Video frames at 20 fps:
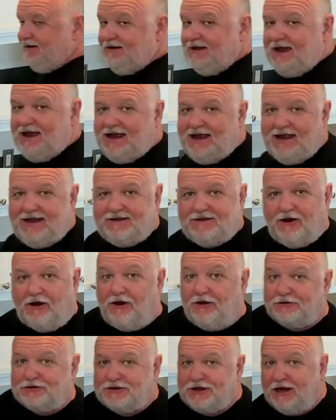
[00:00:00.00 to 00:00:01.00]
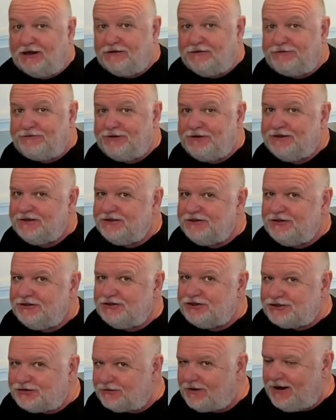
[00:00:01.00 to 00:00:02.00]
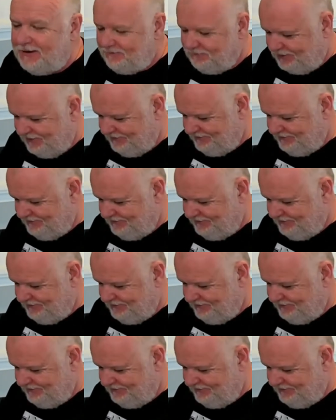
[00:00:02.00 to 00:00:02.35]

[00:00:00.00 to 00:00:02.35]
and our Gulf shrimp.